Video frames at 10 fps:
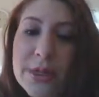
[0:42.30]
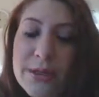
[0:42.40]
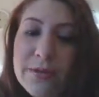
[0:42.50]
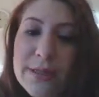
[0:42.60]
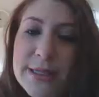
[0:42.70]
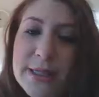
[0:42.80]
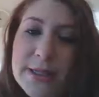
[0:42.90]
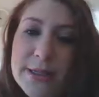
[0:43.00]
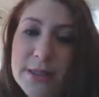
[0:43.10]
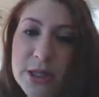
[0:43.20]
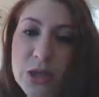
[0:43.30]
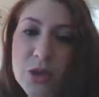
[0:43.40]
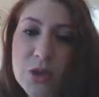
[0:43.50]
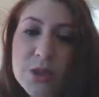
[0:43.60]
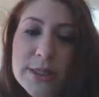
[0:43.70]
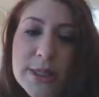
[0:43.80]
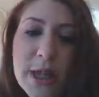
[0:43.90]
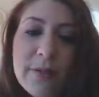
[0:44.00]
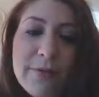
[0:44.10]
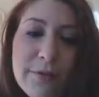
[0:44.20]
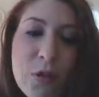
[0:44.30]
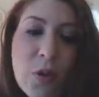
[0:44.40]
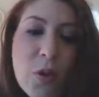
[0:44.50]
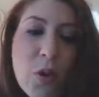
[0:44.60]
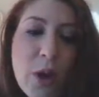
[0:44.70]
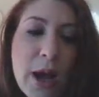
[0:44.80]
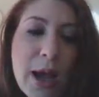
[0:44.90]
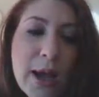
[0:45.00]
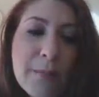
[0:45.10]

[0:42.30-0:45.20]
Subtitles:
different centres use for